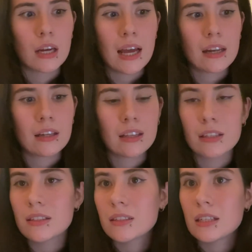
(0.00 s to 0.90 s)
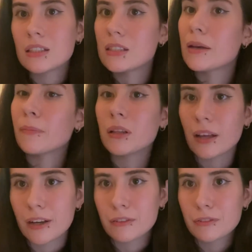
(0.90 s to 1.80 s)
And this eats him
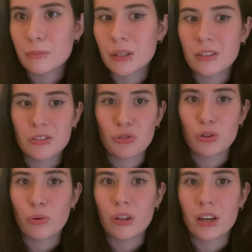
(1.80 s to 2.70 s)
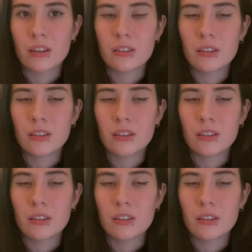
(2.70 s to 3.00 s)
alive, because you know that